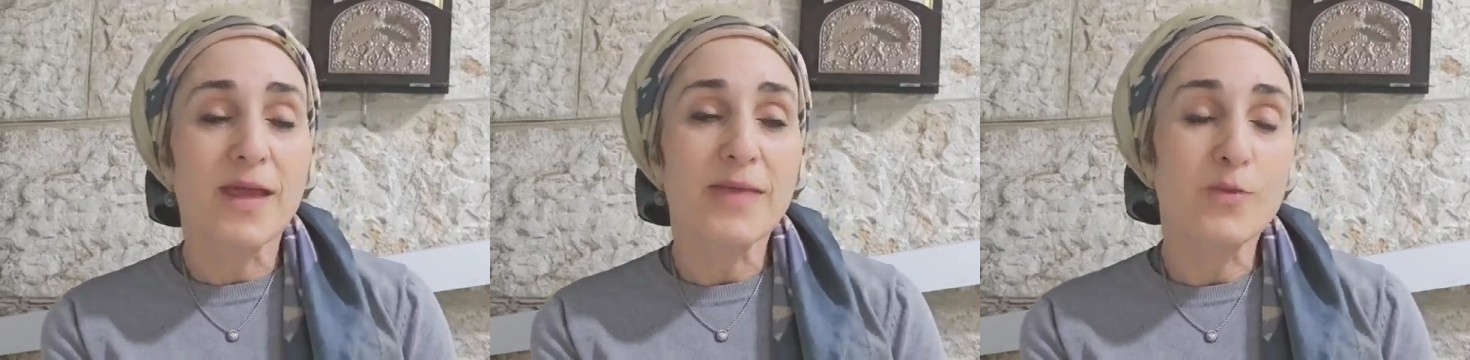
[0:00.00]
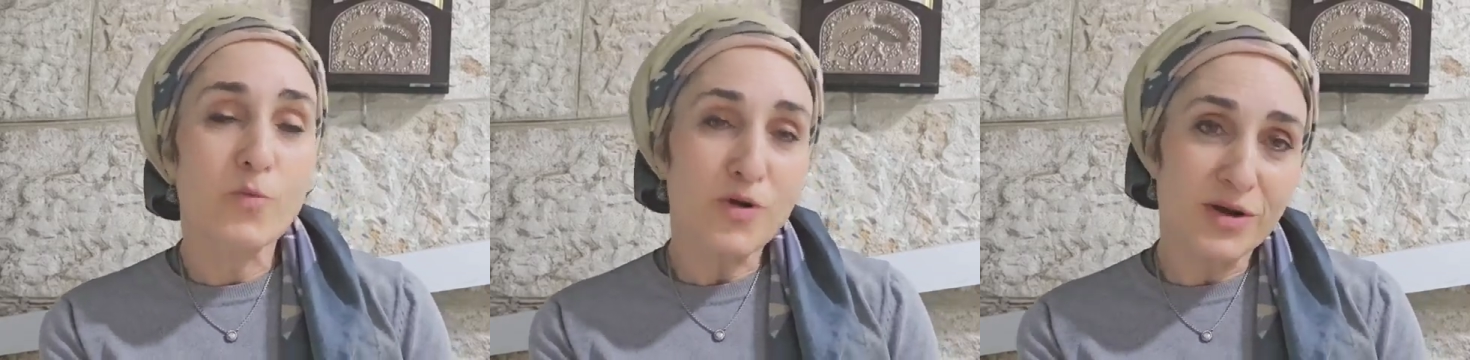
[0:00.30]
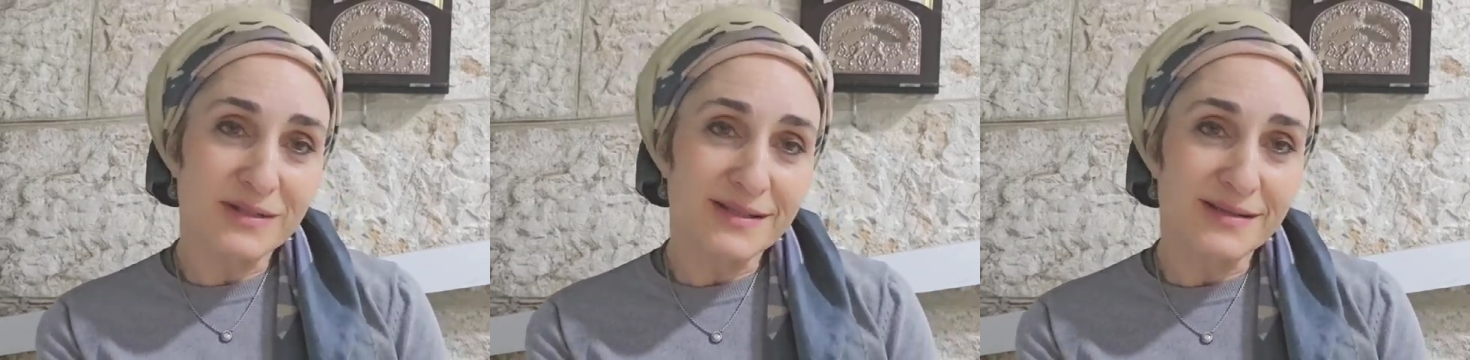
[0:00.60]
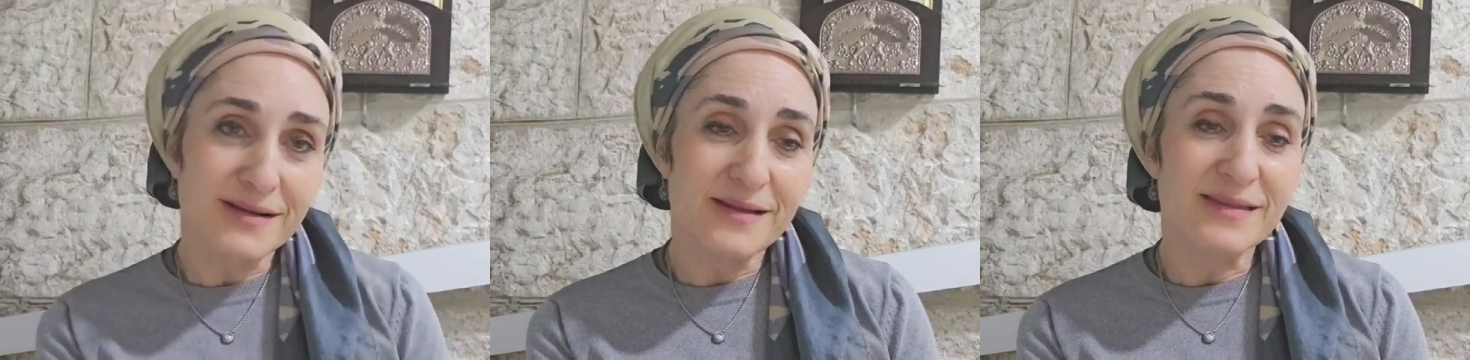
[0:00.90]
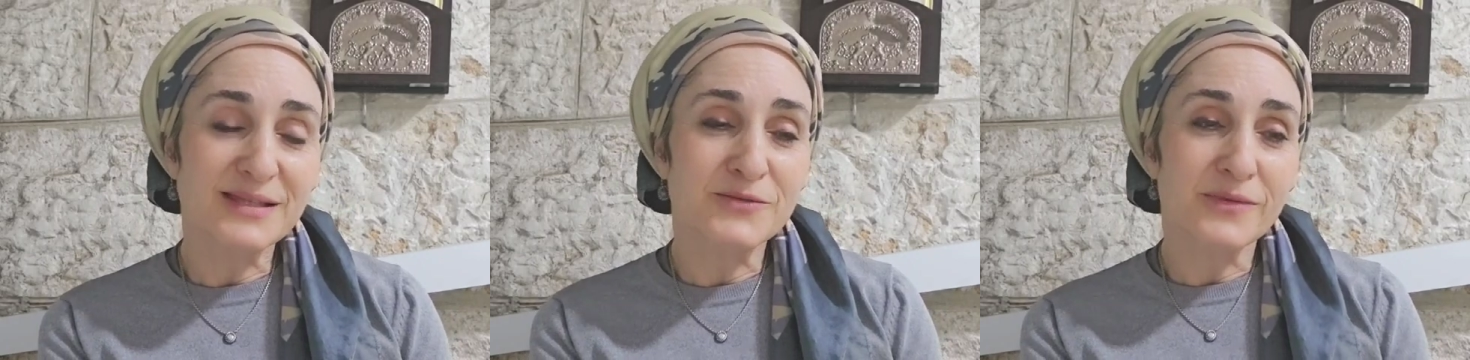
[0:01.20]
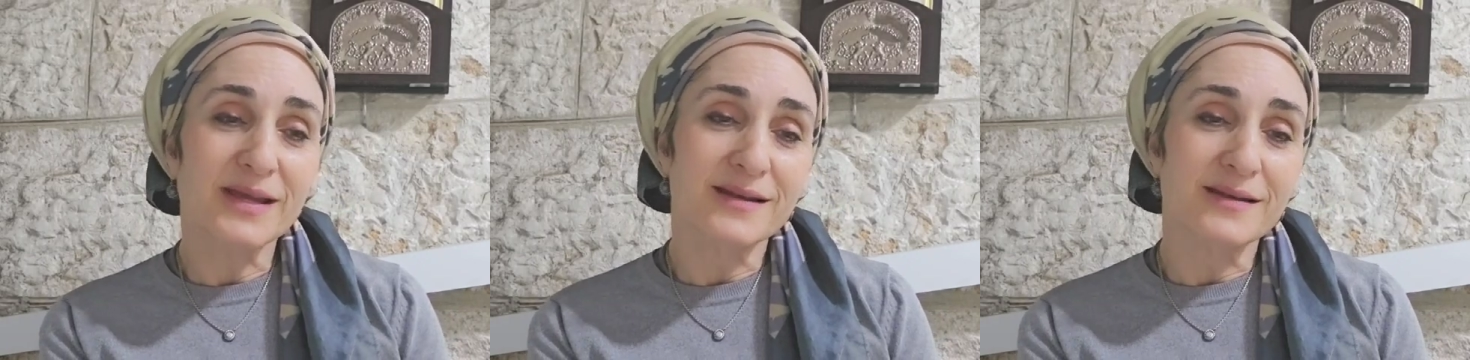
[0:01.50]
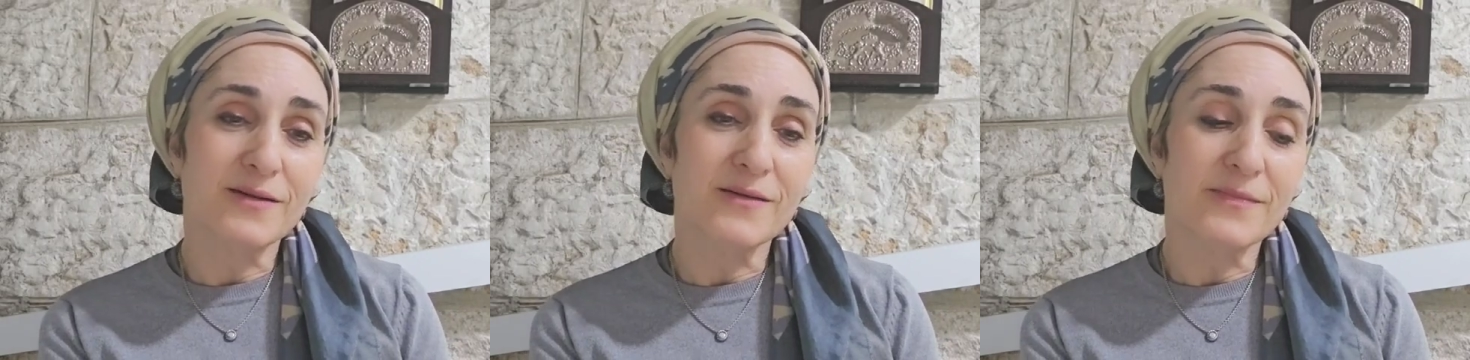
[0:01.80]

in the words that's written,